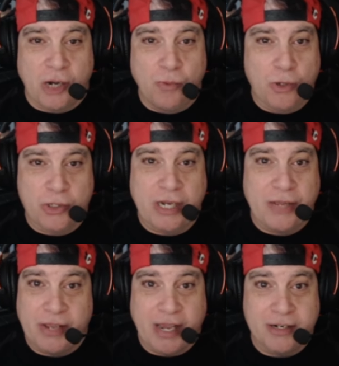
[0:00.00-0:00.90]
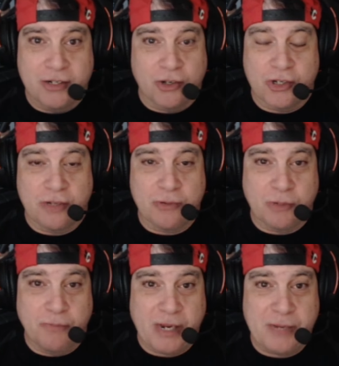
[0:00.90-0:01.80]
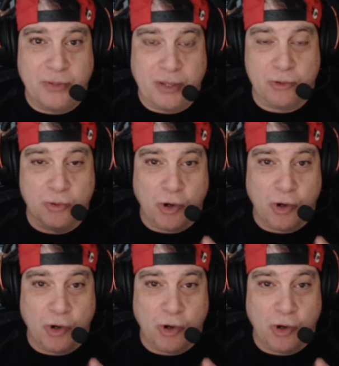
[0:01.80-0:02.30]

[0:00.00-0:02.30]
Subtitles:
I wasn't at the end because there's some people that was all